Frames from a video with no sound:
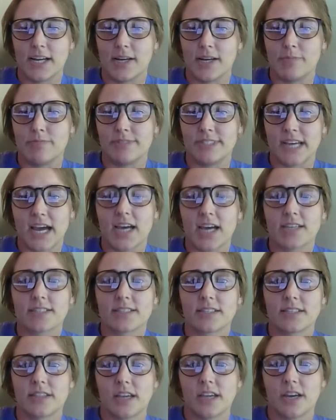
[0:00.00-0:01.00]

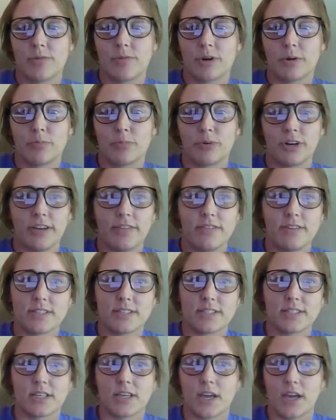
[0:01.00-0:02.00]
tasks that were
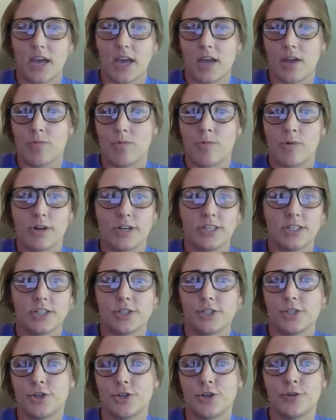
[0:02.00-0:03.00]
previously a 1
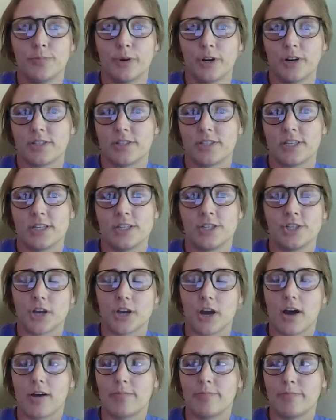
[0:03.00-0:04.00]
to 2 person
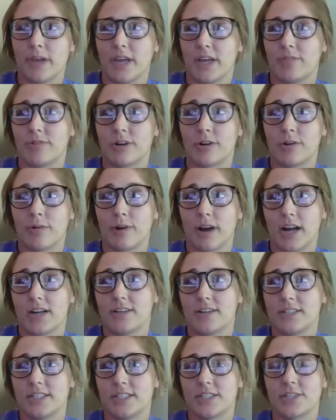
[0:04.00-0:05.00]
job may
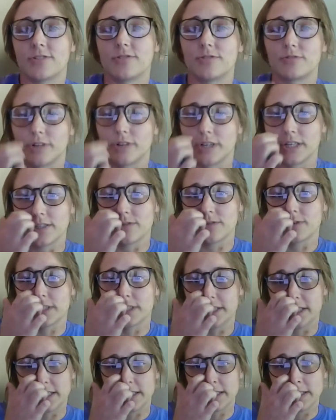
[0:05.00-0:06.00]
require additional
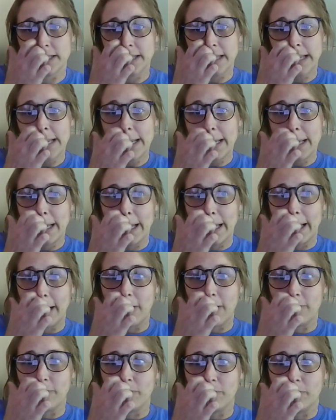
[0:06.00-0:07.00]
resources.
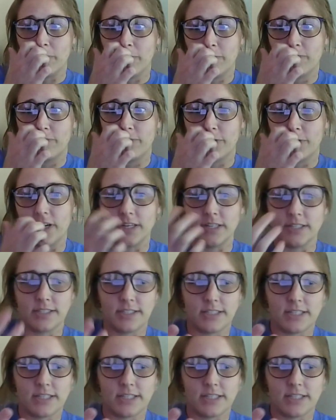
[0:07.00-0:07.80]
For